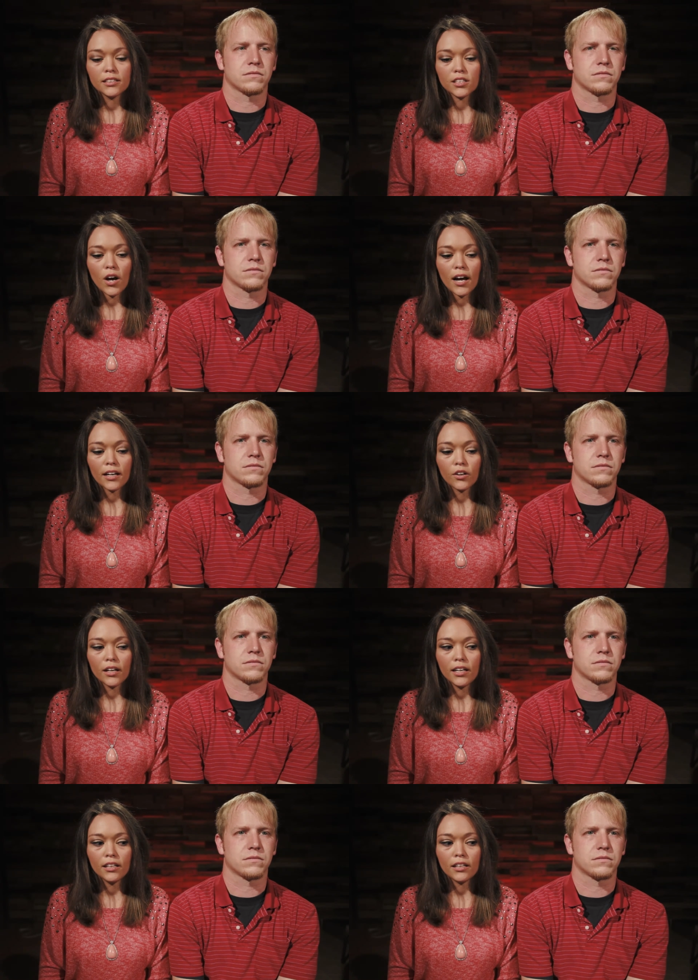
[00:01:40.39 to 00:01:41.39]
Speaker 1: and so I
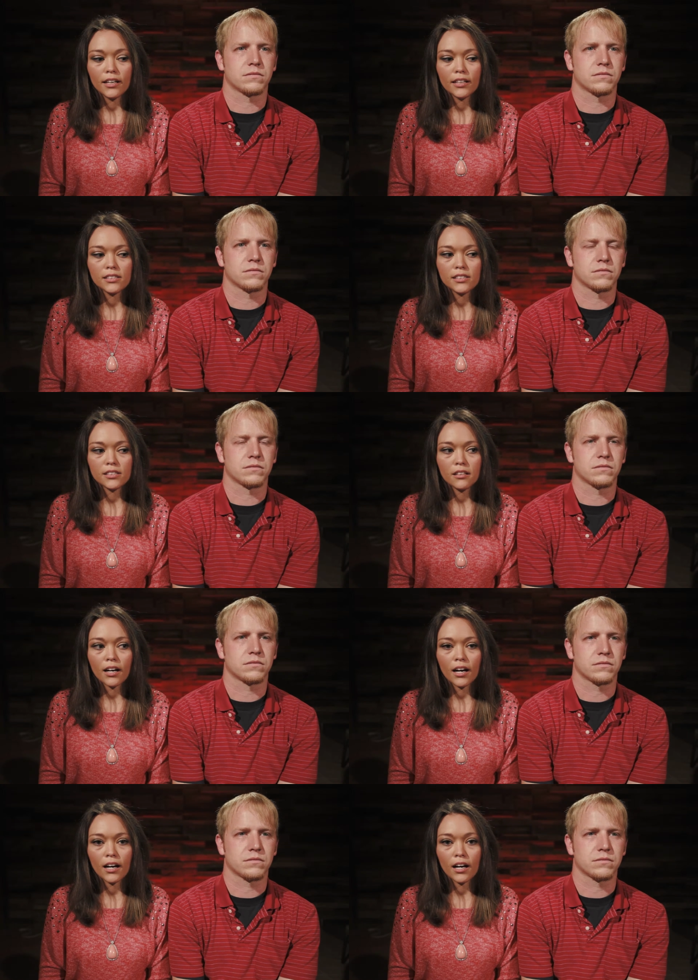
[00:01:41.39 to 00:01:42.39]
agreed, and
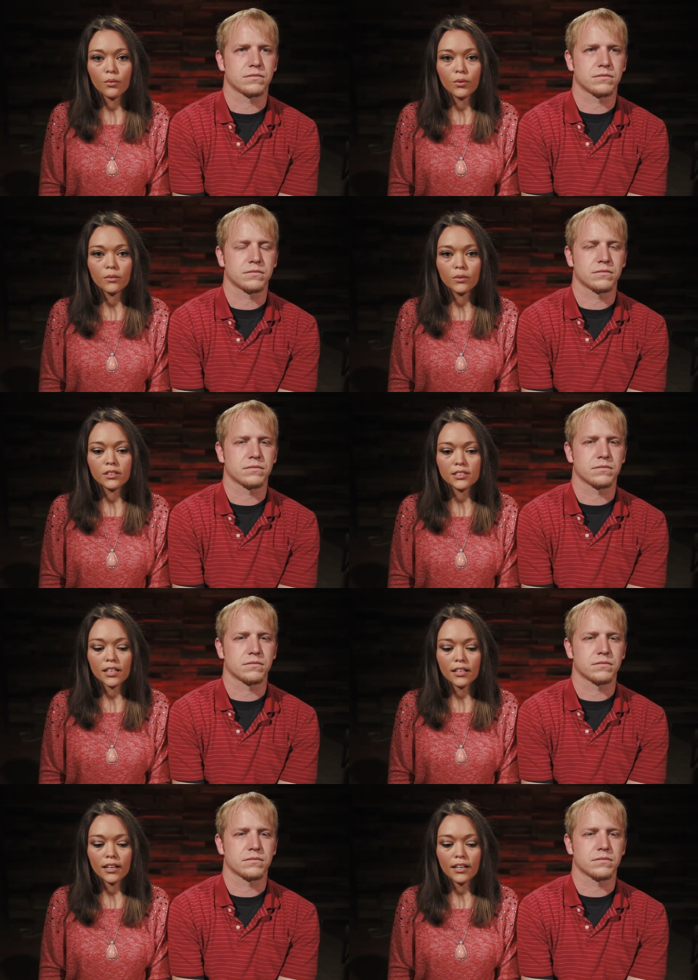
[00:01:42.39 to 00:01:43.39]
I, I went one
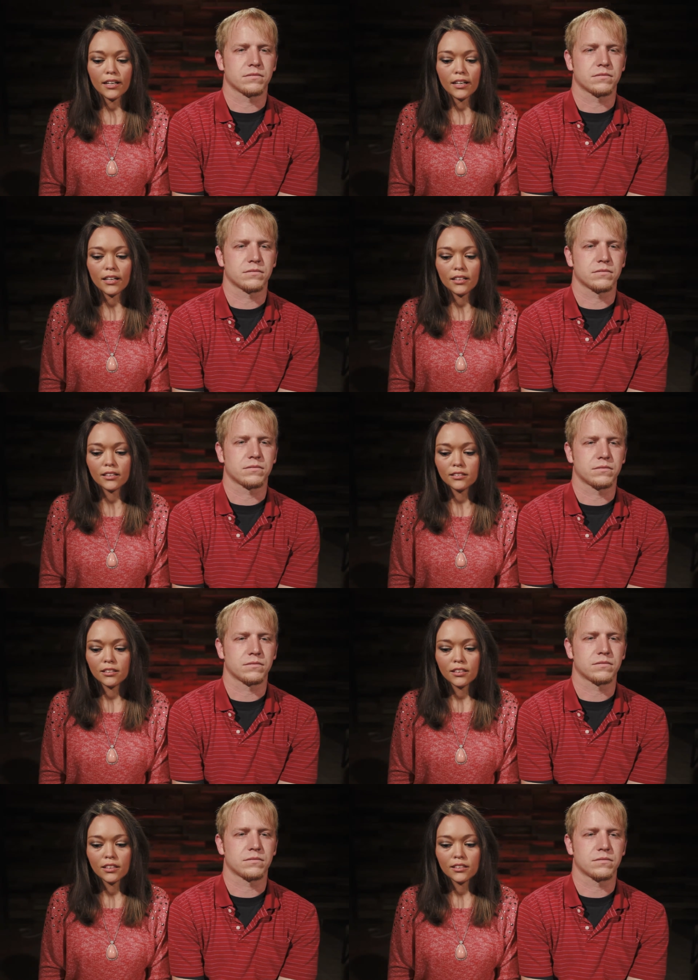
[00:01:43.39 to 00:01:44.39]
Sunday, and
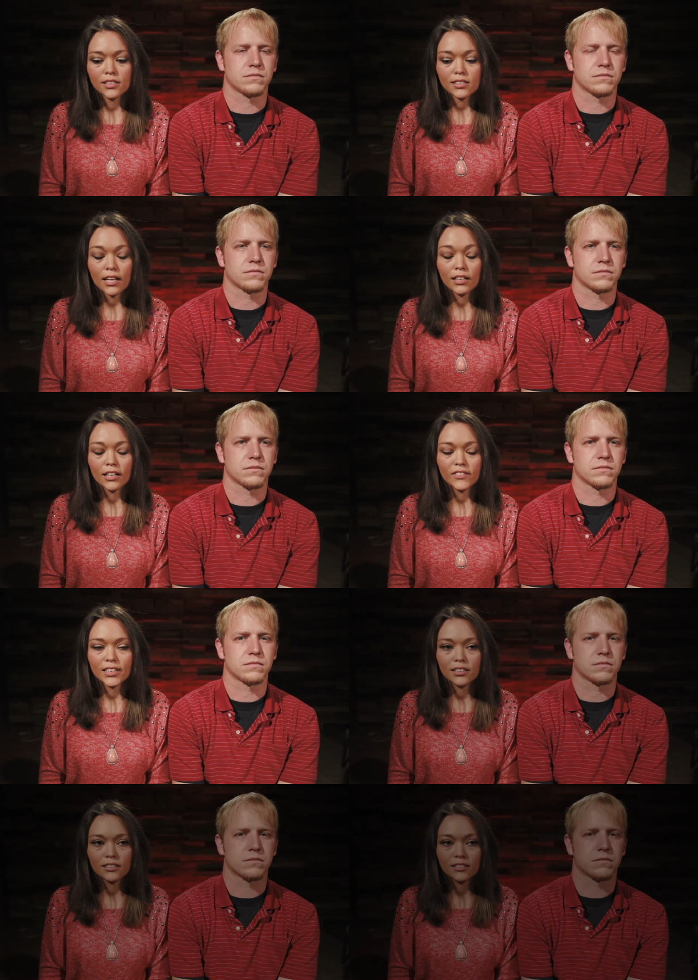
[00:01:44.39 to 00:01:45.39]
just I loved
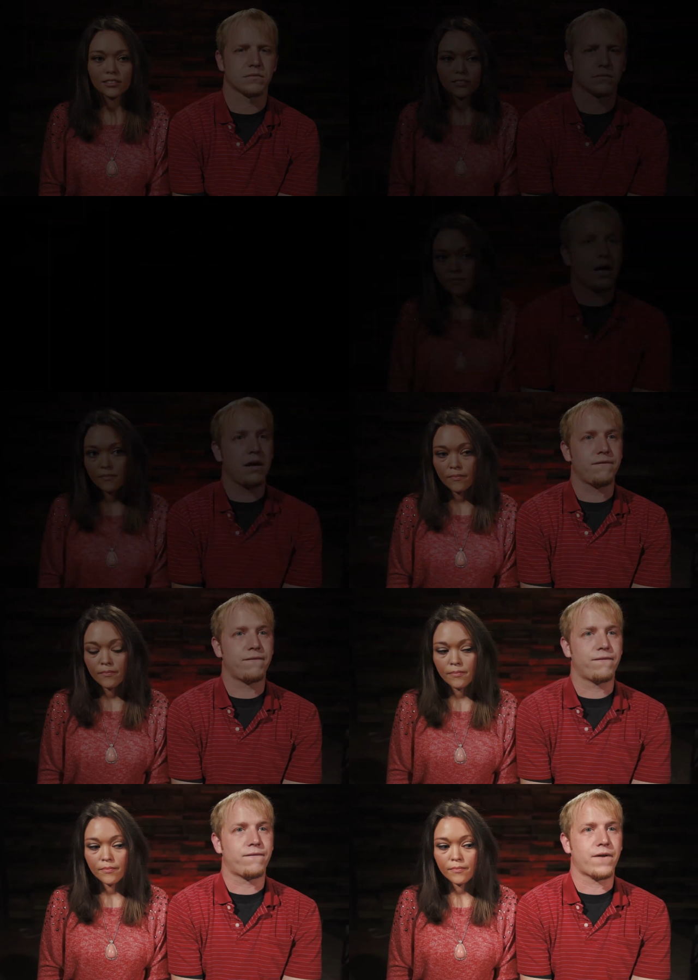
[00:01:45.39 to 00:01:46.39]
it.
Speaker 2: It
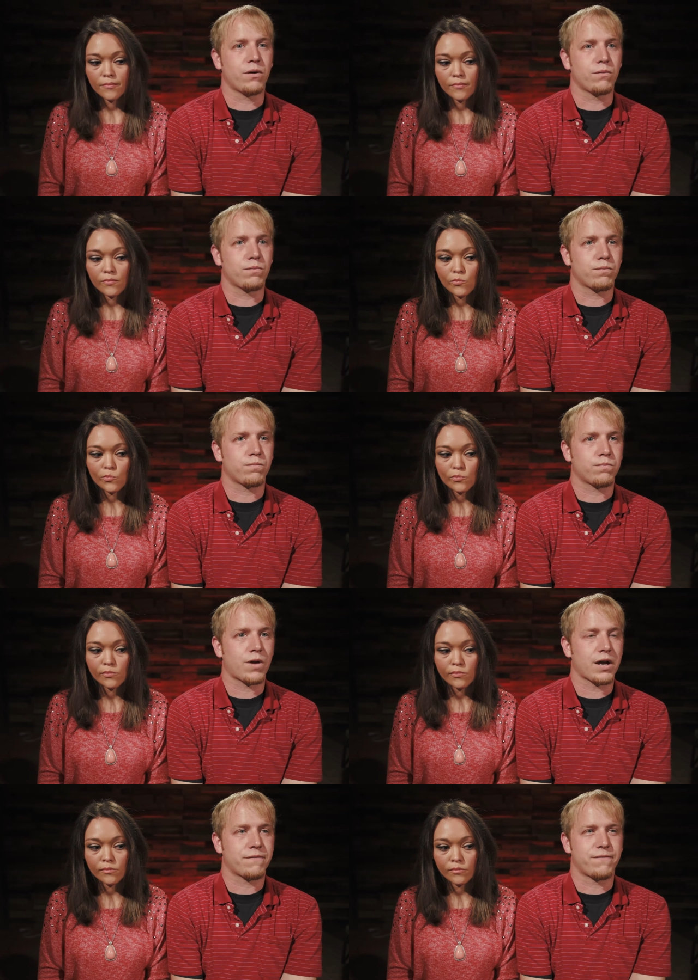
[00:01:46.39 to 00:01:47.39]
felt
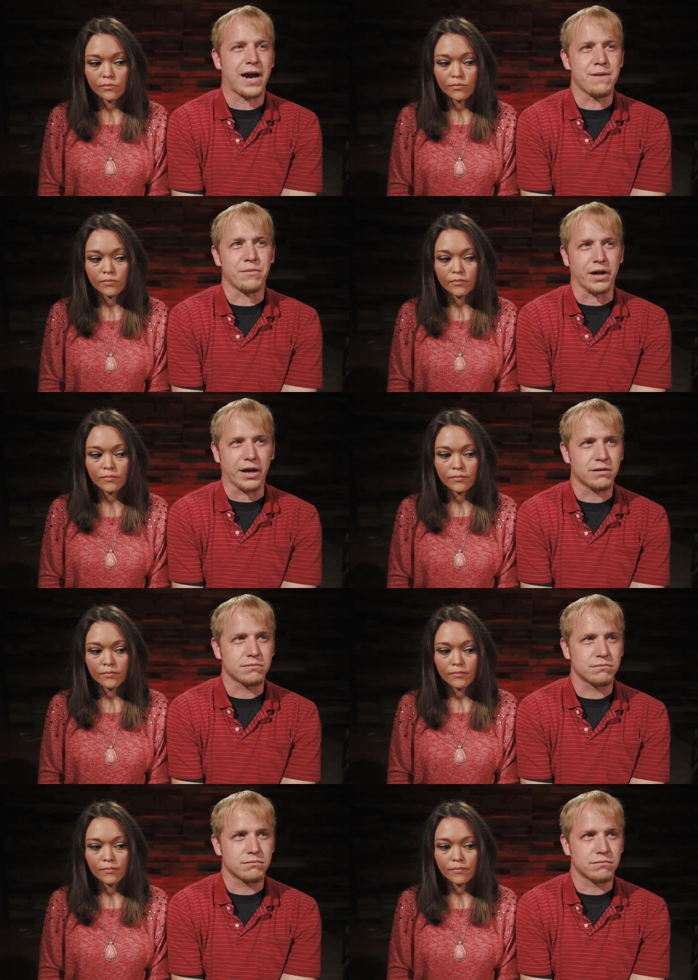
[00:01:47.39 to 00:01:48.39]
like family
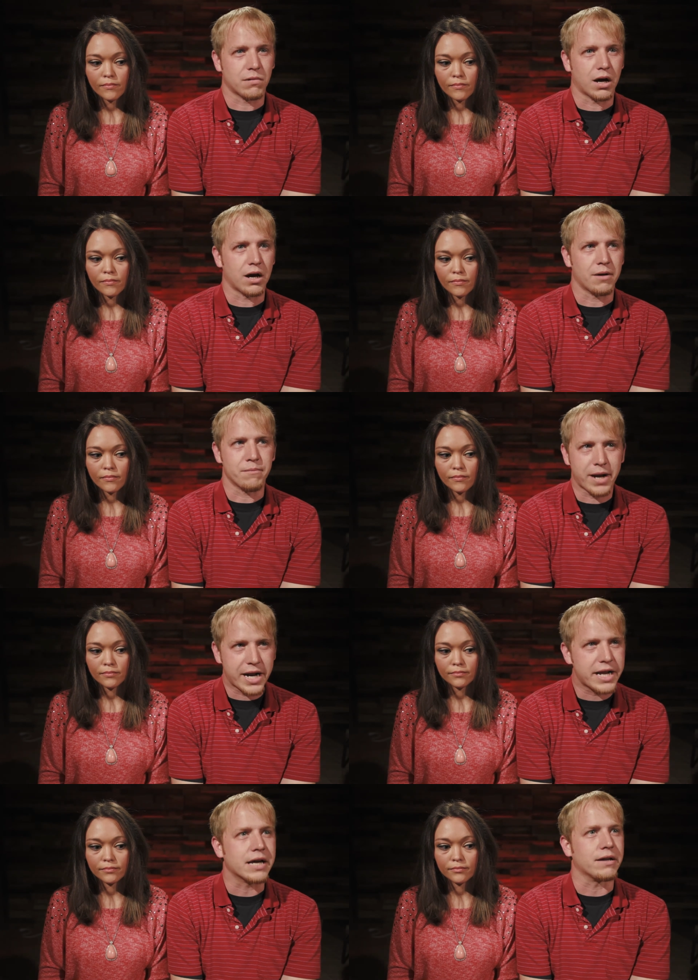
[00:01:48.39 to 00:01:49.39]
uh,
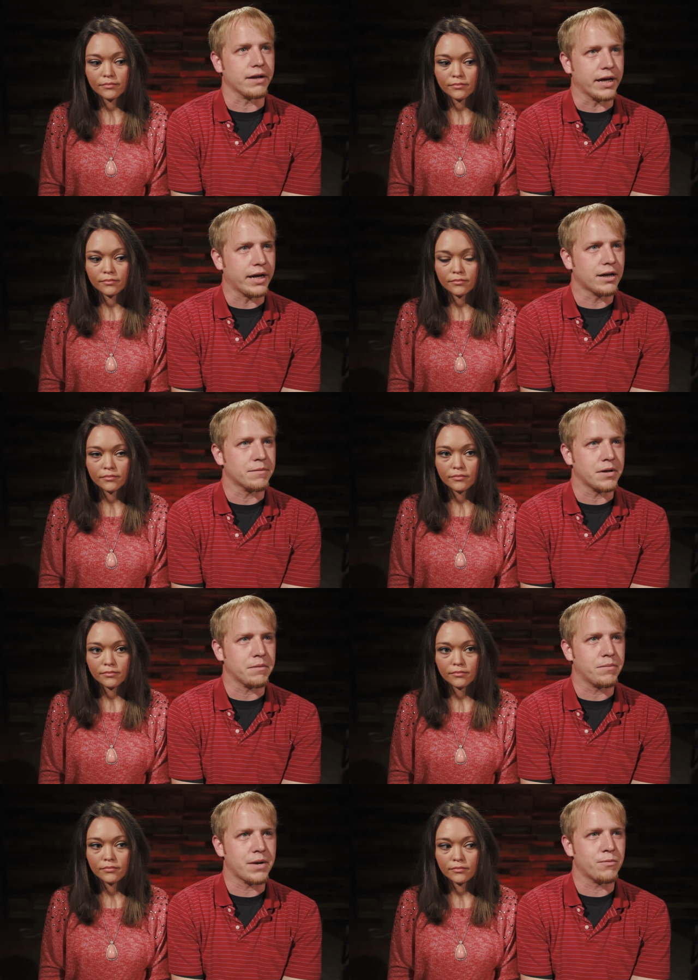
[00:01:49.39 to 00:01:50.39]
immediately. I
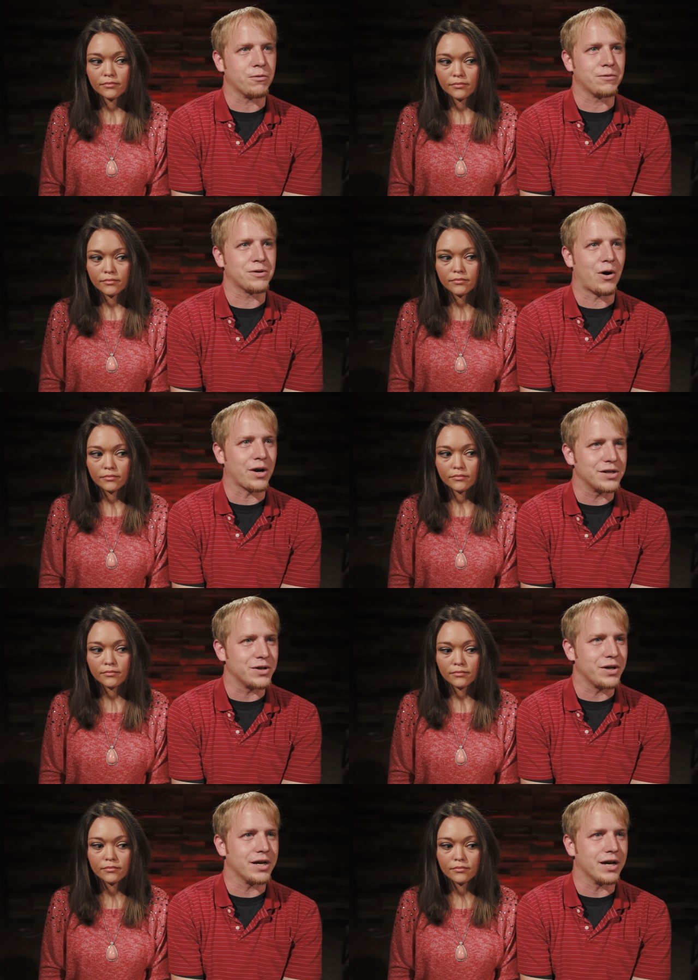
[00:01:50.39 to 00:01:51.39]
mean, people talking
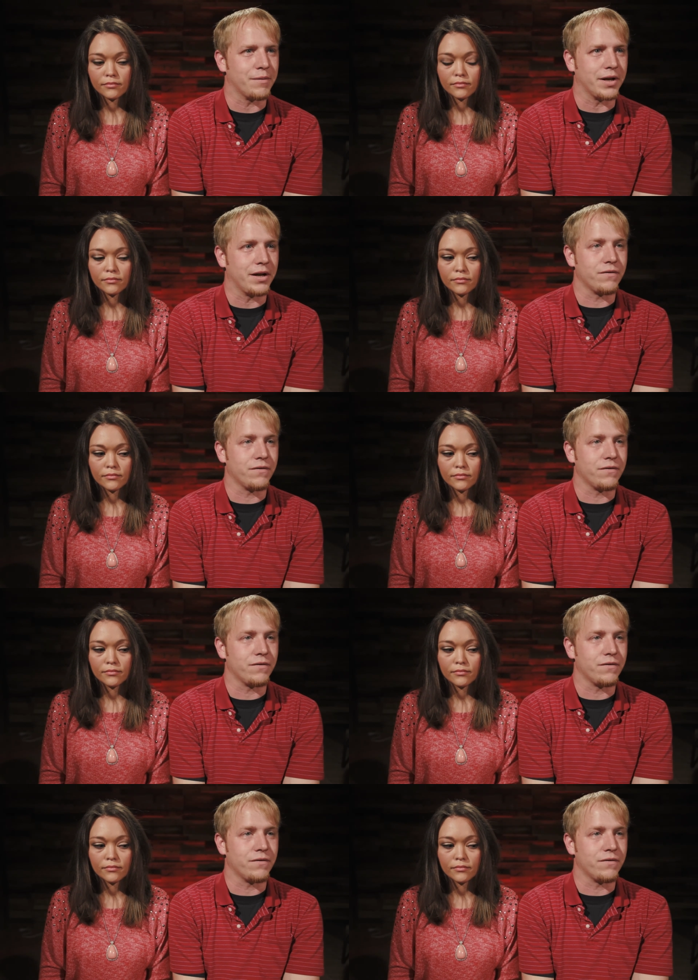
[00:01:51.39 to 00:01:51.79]
to you. I mean,